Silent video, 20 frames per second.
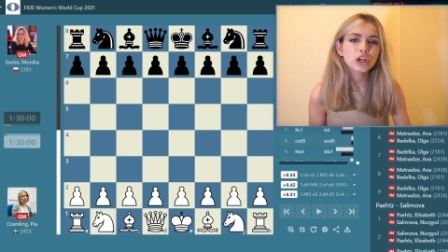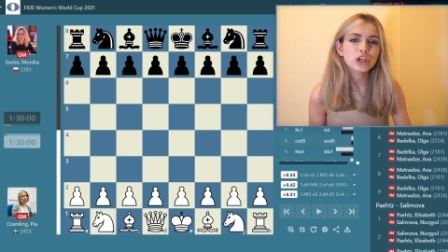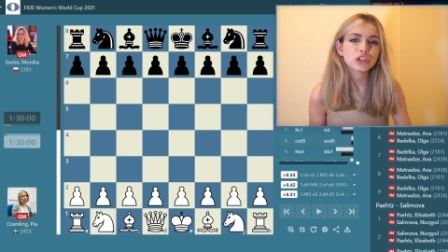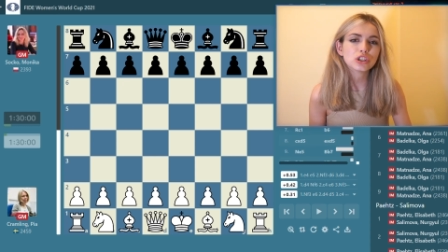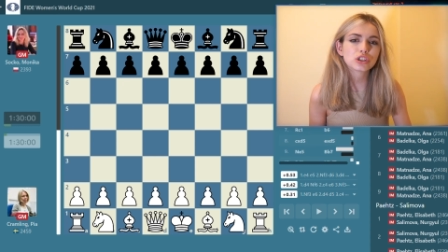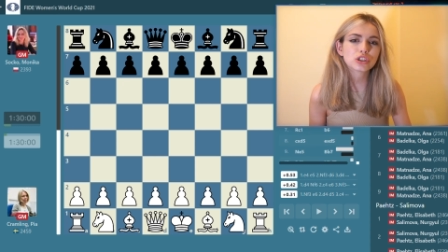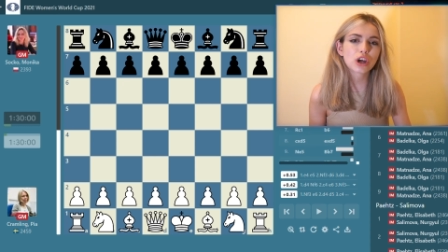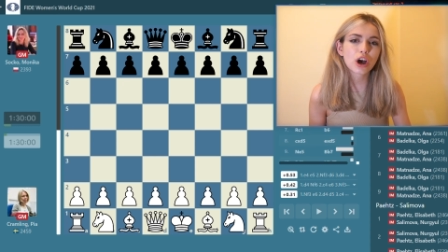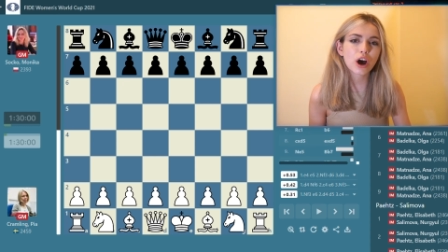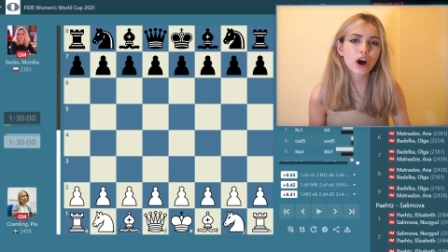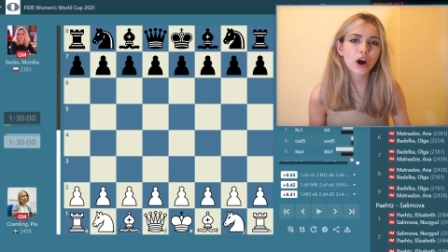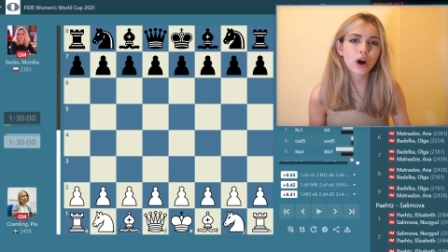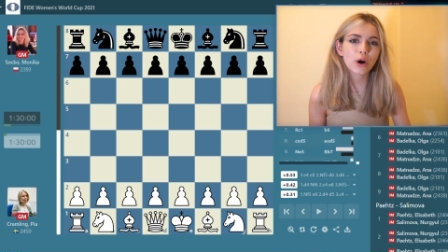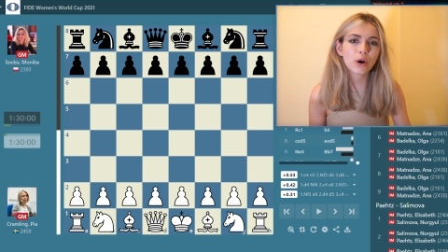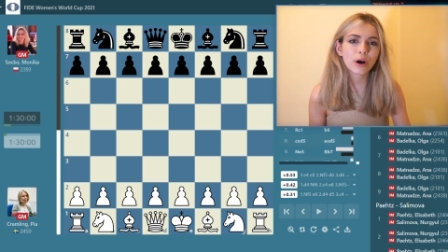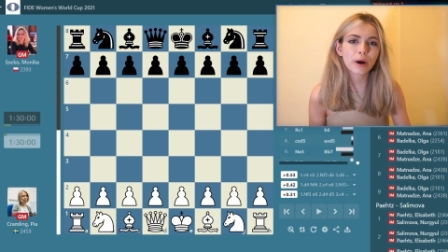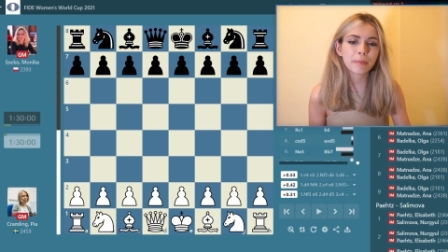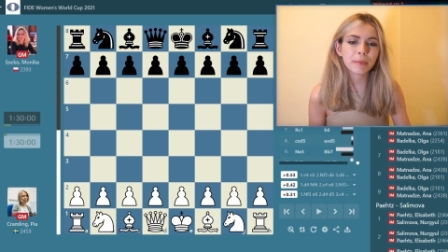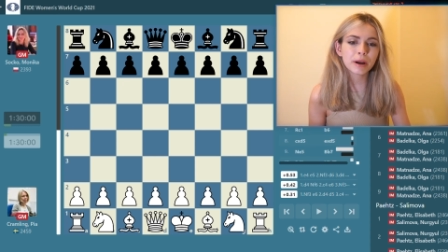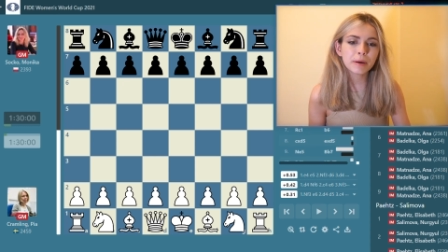
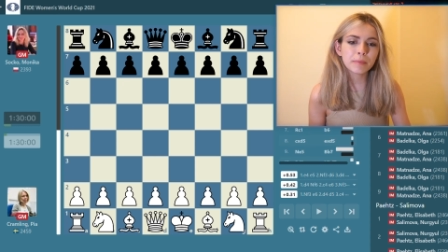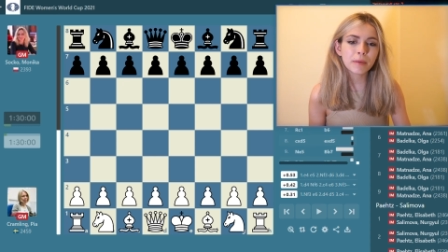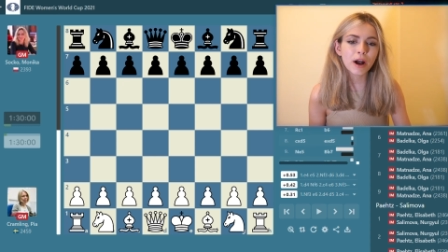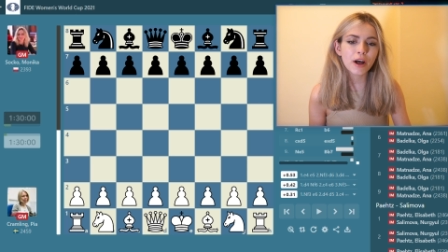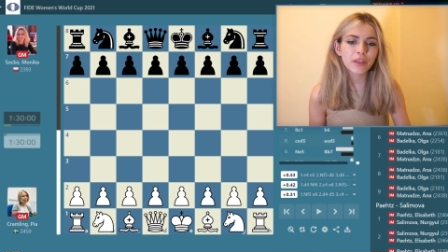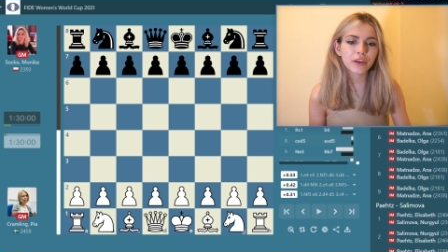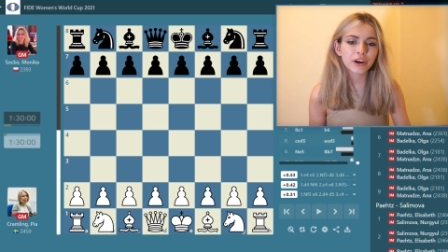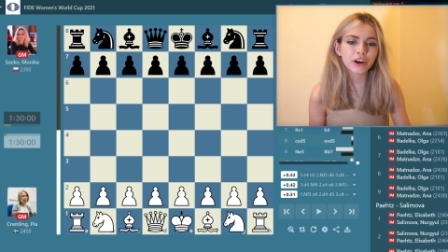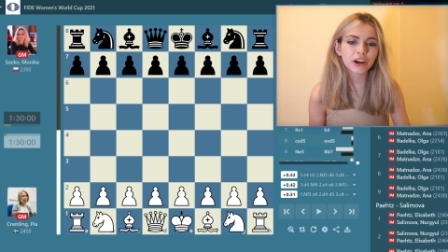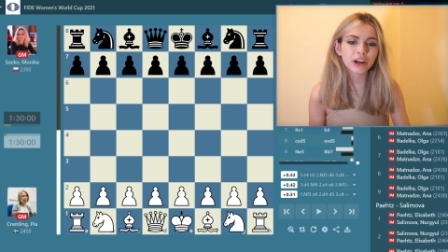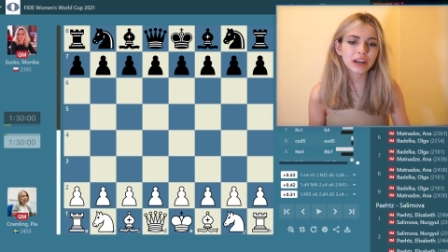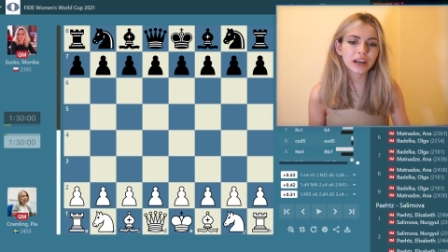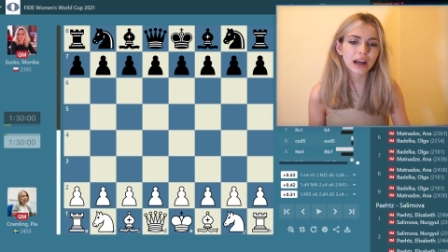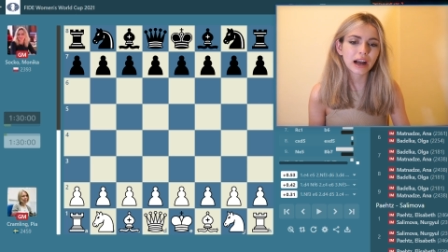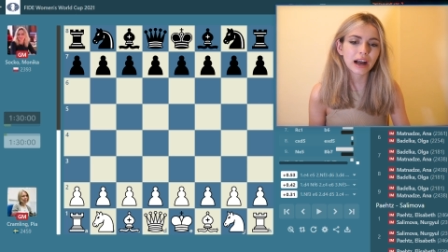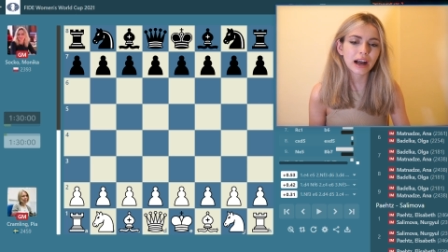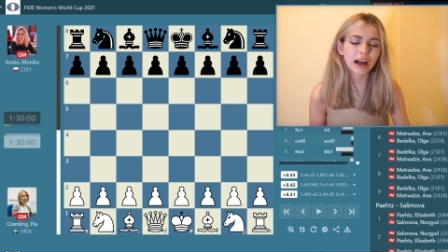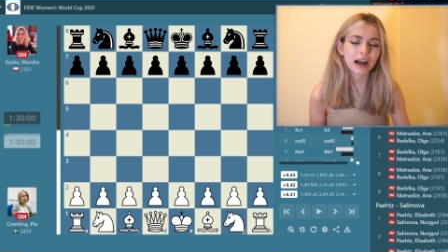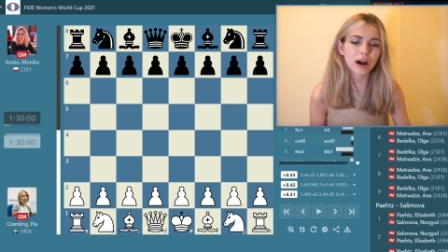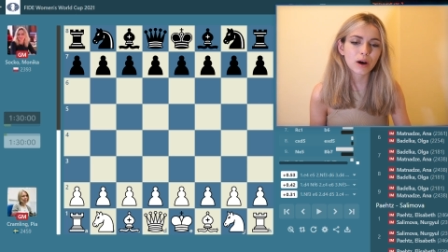So my mother
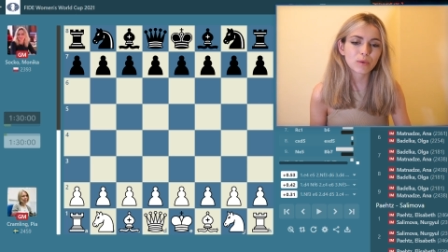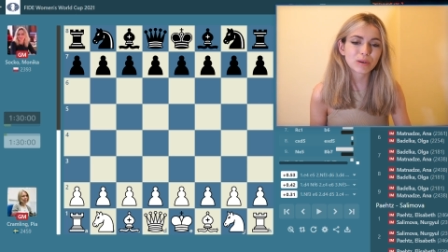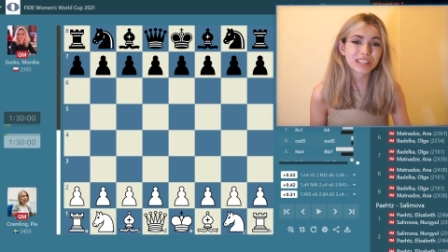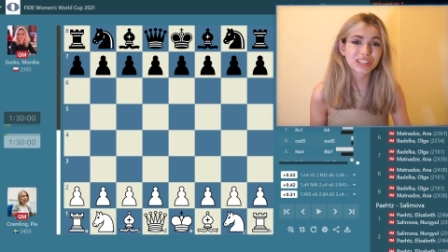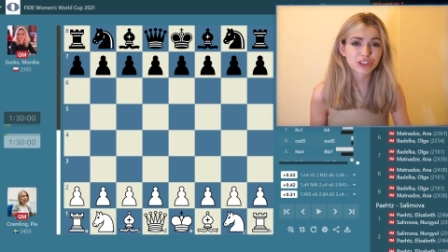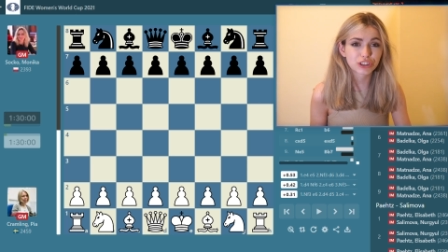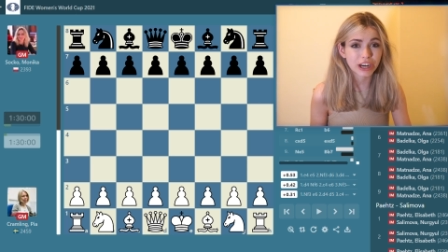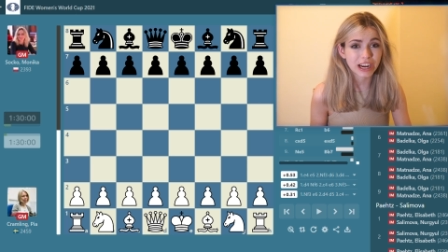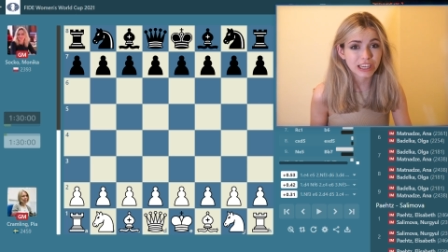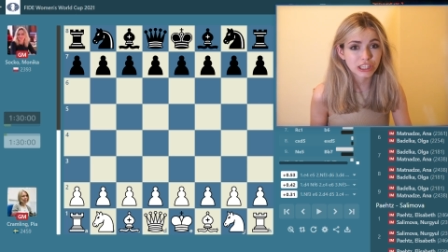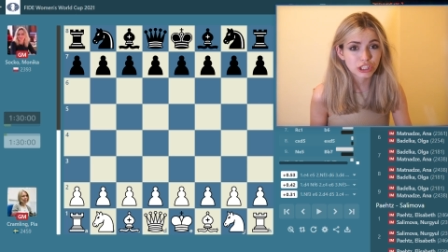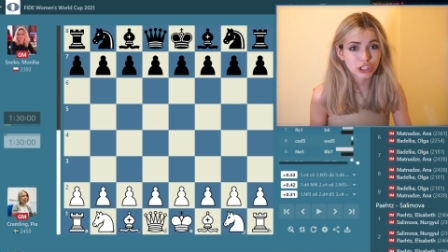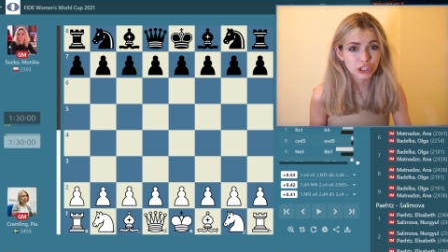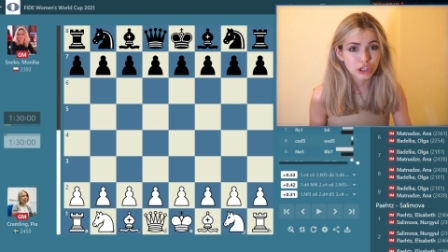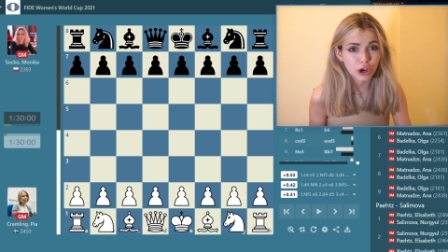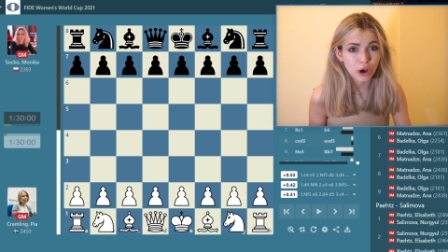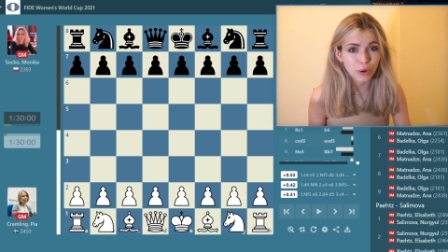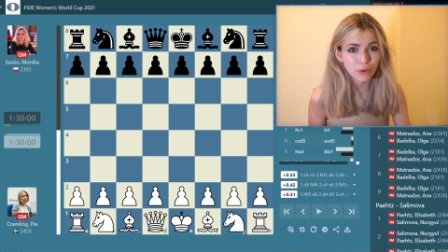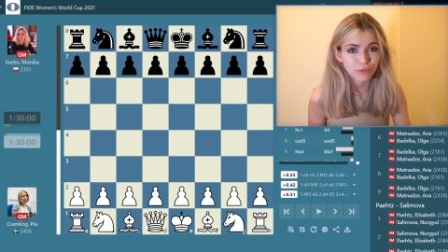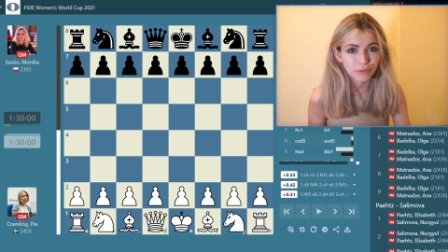was trying to
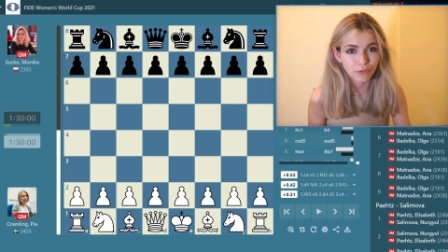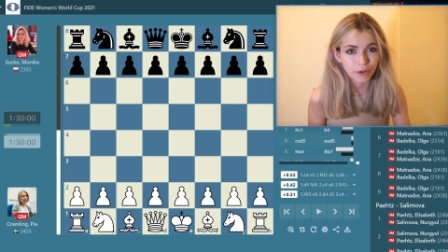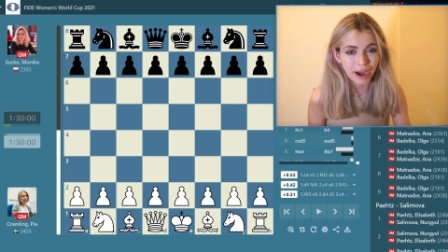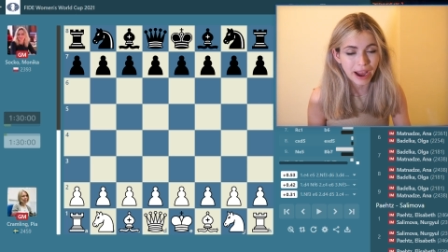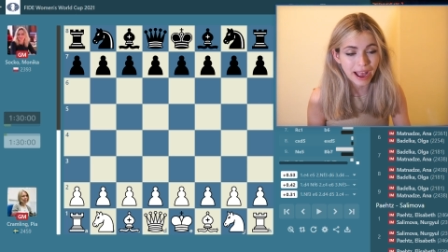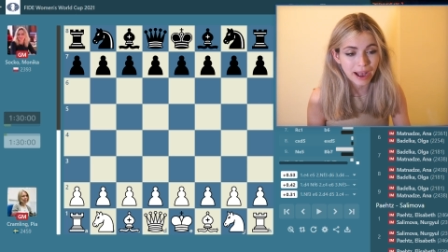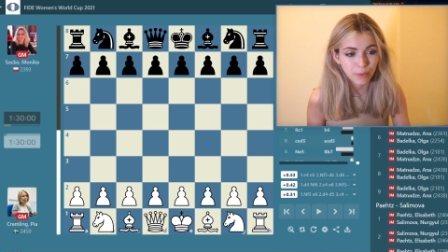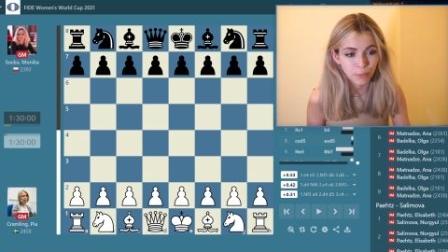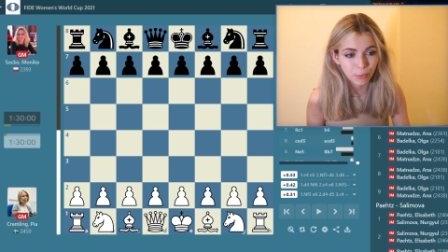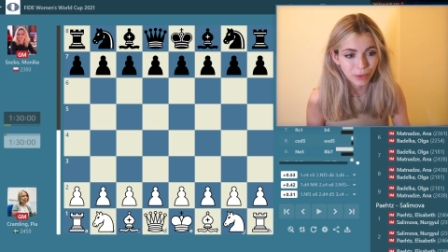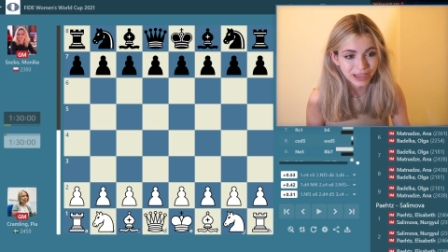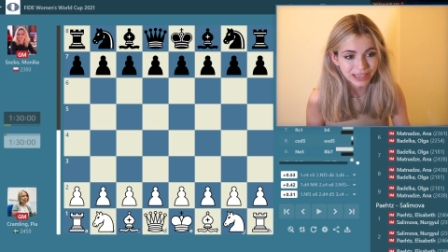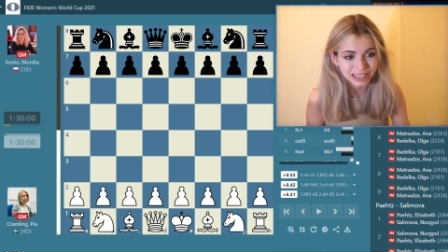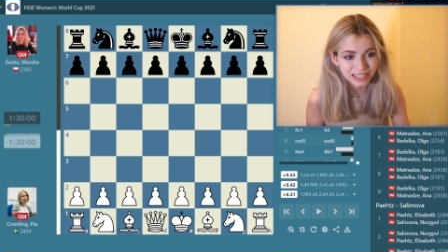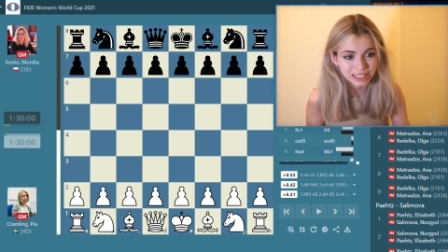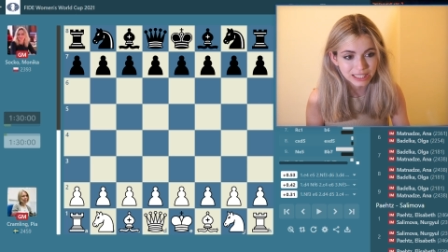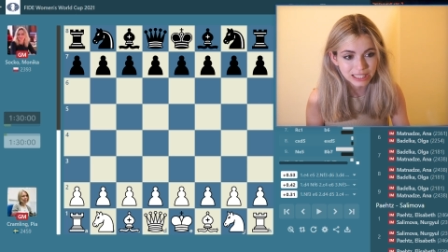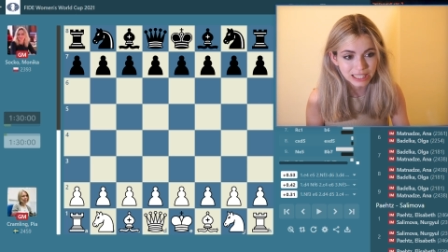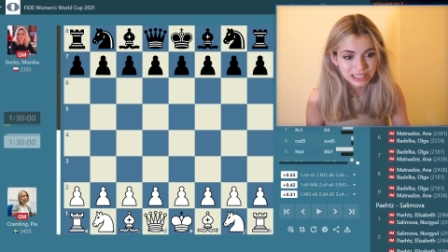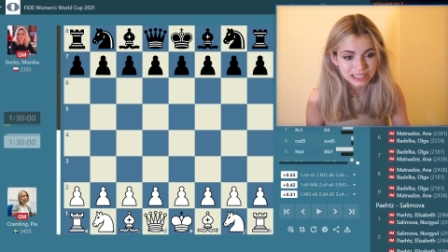go for a win
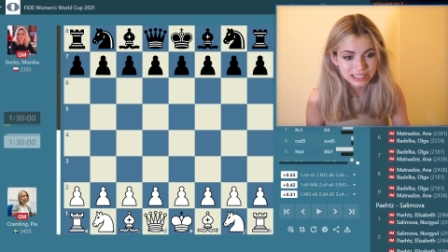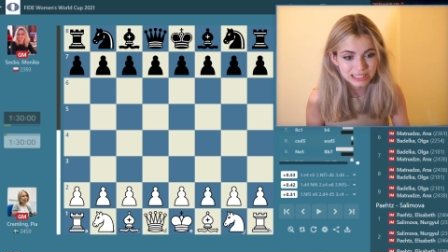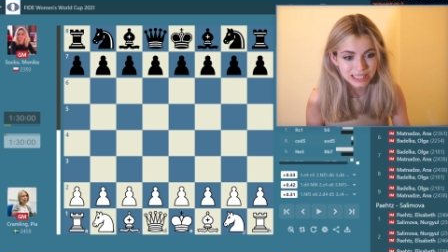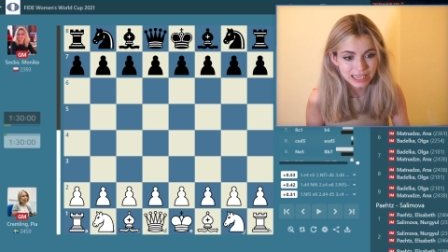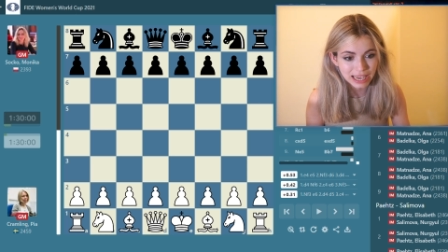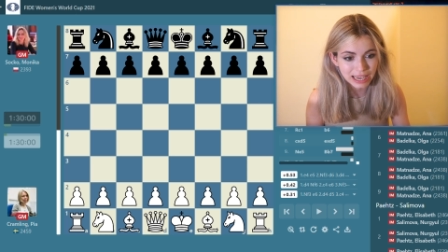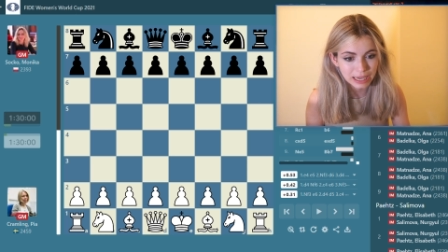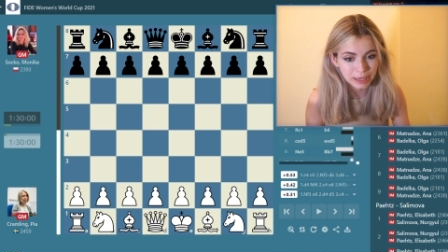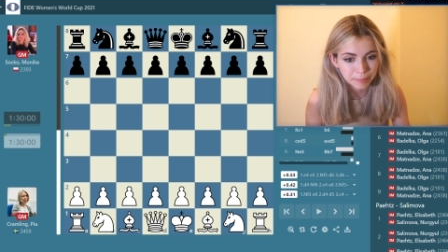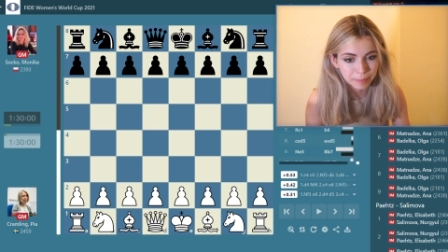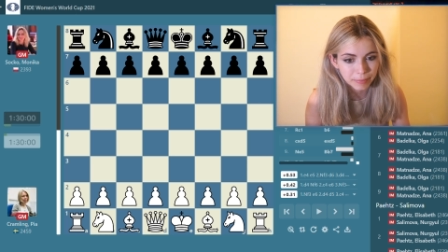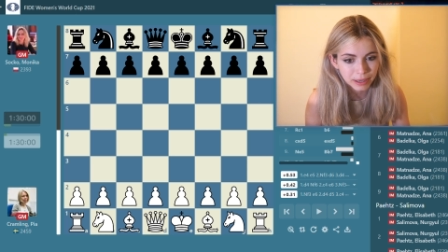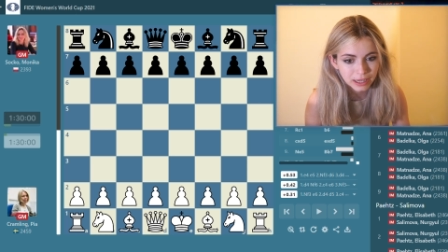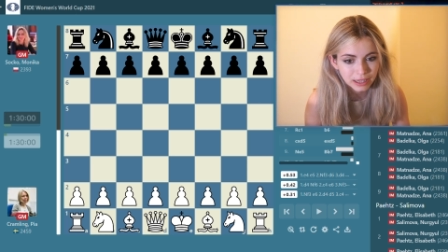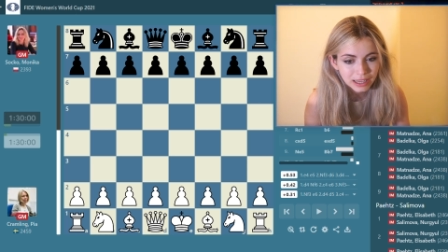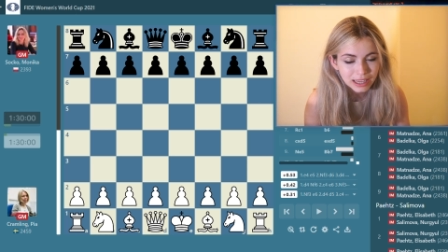in this game,